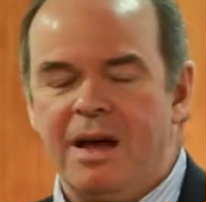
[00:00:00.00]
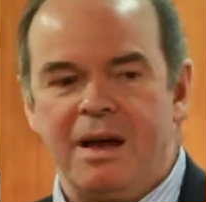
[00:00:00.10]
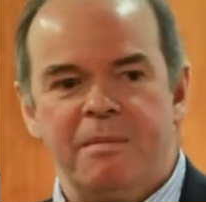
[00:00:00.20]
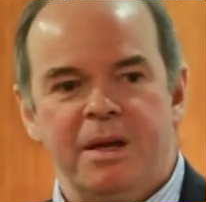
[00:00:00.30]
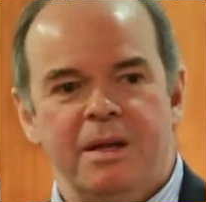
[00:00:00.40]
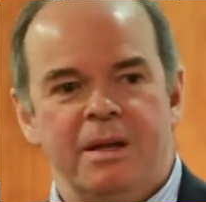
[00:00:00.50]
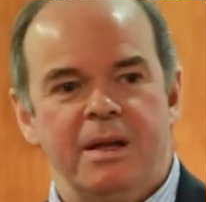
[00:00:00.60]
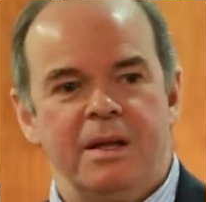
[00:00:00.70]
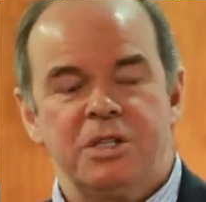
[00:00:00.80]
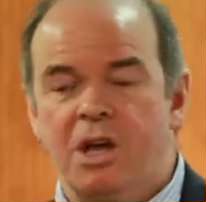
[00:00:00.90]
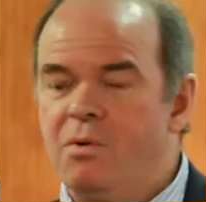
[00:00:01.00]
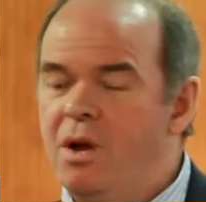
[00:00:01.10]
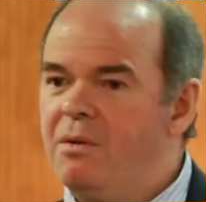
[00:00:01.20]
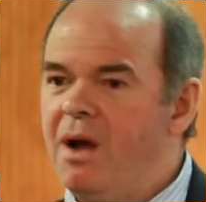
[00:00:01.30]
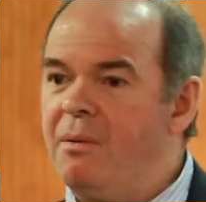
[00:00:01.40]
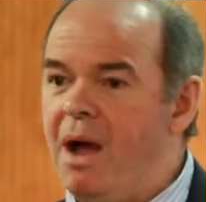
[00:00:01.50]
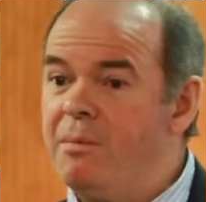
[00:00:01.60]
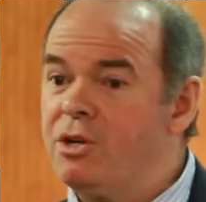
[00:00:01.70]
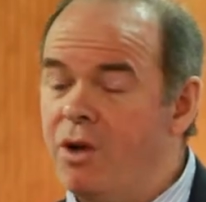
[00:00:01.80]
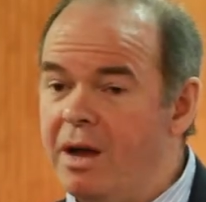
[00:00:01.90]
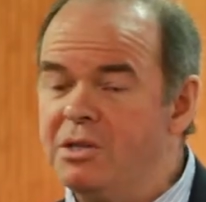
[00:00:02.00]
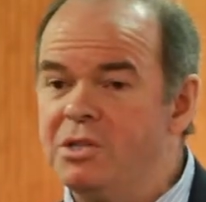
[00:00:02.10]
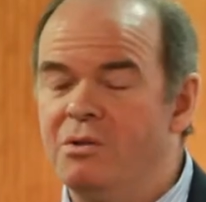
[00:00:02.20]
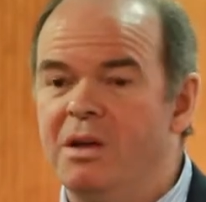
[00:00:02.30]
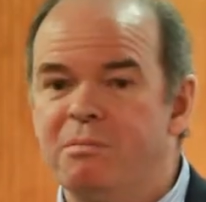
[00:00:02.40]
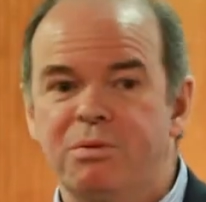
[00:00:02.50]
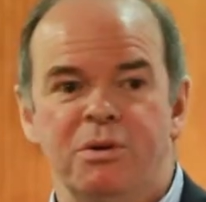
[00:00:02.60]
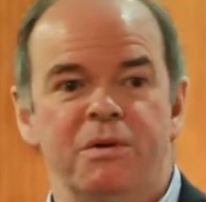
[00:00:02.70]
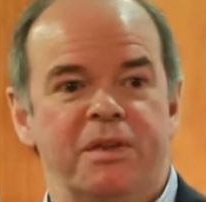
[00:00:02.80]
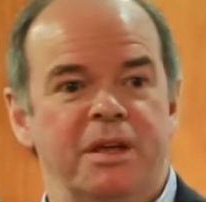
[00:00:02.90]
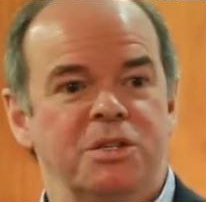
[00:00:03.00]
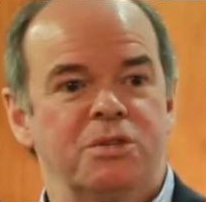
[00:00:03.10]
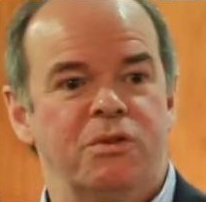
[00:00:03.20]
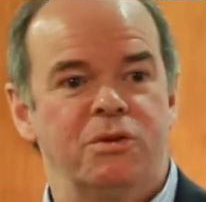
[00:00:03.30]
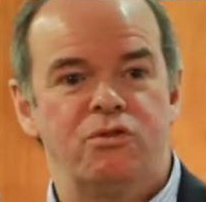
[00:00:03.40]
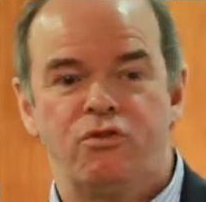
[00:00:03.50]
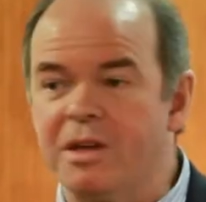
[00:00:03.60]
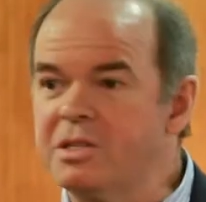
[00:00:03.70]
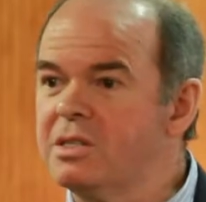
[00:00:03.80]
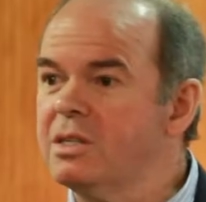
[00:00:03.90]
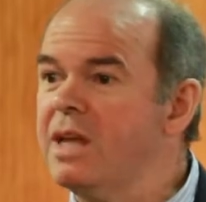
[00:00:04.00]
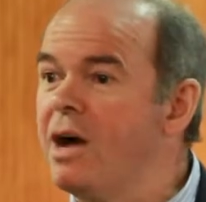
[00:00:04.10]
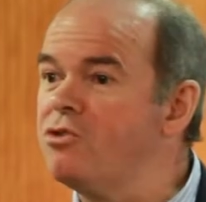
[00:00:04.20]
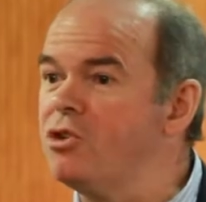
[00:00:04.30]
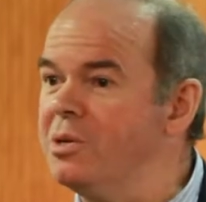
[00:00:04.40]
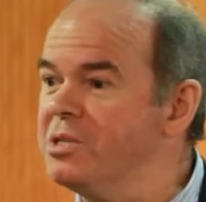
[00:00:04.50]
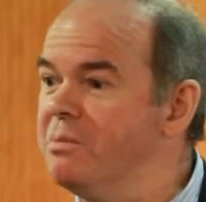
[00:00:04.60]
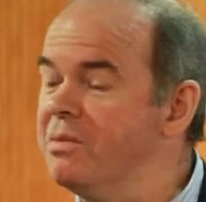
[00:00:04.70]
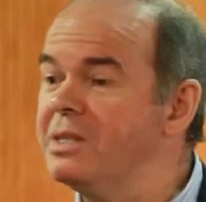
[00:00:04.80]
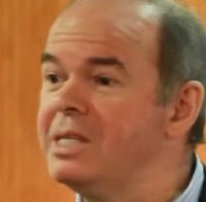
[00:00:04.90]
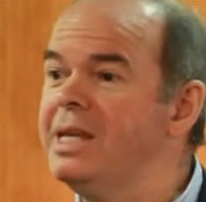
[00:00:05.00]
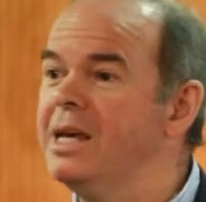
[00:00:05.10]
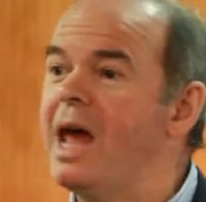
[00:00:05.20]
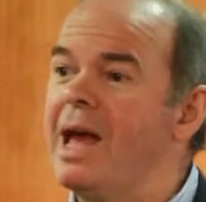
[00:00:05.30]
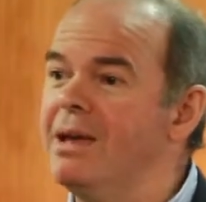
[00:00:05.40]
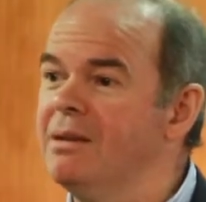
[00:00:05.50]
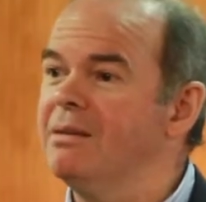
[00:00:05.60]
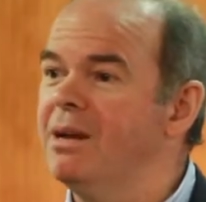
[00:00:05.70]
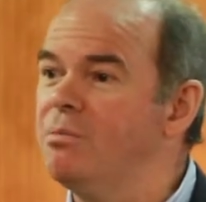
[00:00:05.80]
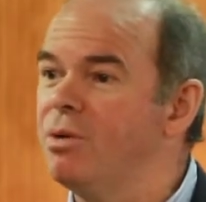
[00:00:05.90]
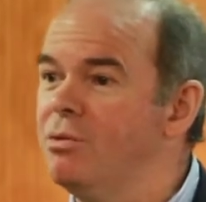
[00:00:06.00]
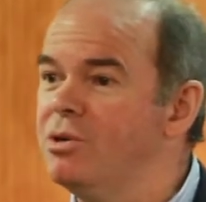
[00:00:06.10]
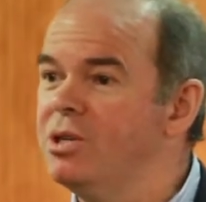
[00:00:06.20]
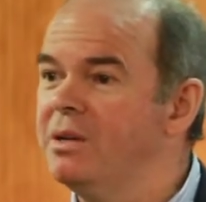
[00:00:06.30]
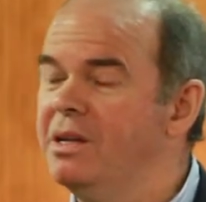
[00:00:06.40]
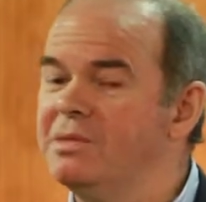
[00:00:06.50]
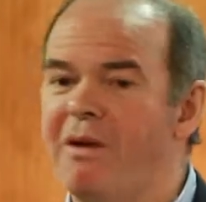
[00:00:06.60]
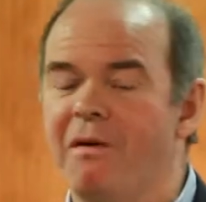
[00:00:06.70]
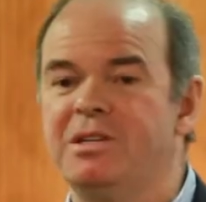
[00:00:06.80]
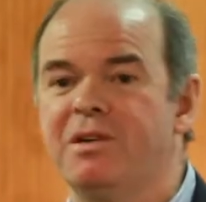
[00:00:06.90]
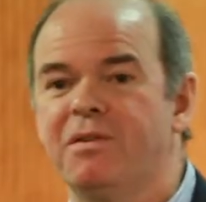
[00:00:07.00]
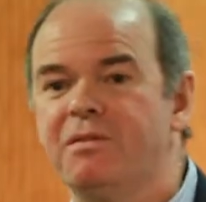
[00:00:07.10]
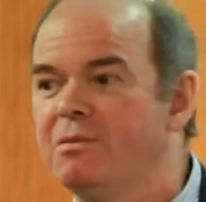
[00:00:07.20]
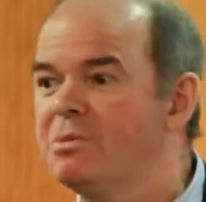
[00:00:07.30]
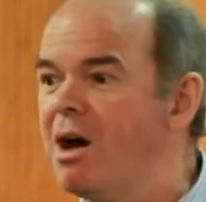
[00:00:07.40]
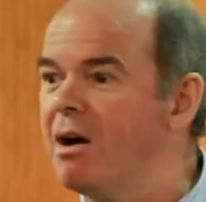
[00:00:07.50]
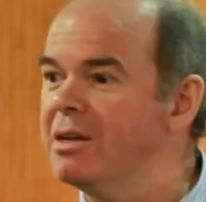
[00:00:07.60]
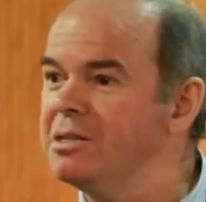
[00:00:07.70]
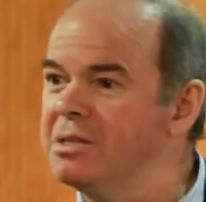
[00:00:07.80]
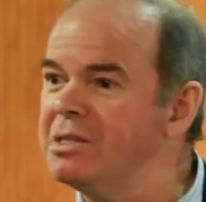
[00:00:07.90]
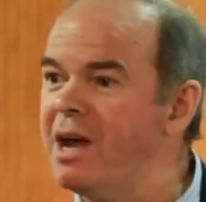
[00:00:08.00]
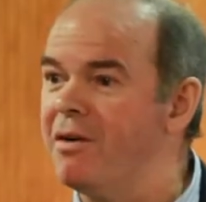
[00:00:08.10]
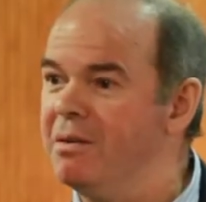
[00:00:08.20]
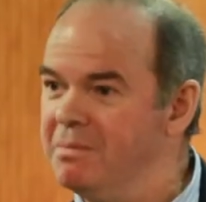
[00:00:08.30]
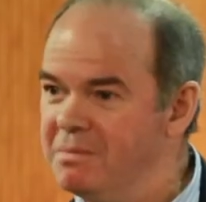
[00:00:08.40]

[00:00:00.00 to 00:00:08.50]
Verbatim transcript: Um, so, and, and we're trying to improve things through trust and altruism, the T N A approach. It's very different from targets and terror,